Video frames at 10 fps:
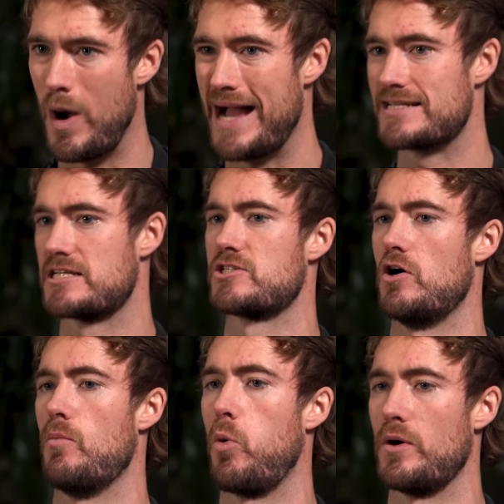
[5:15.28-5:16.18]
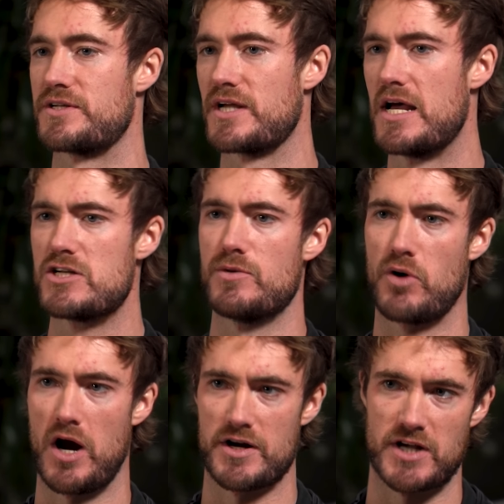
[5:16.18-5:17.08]
why is it so important to
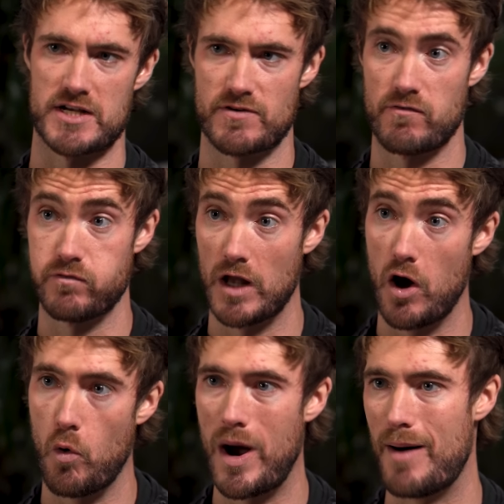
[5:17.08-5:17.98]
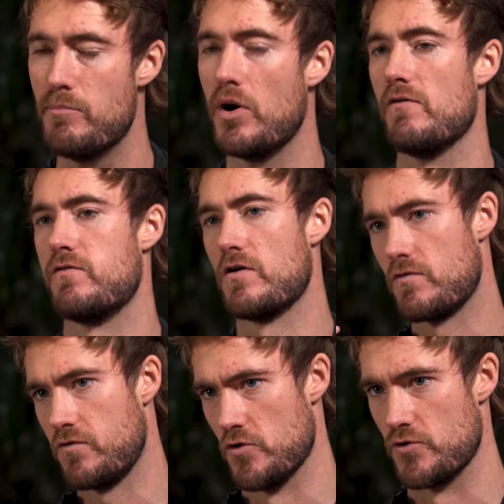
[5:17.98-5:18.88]
prioritize flow above
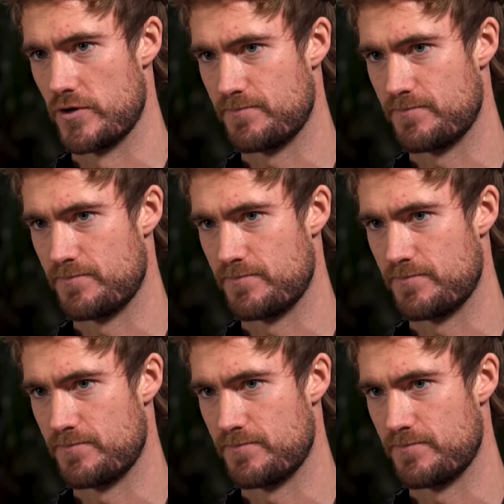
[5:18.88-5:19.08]
food?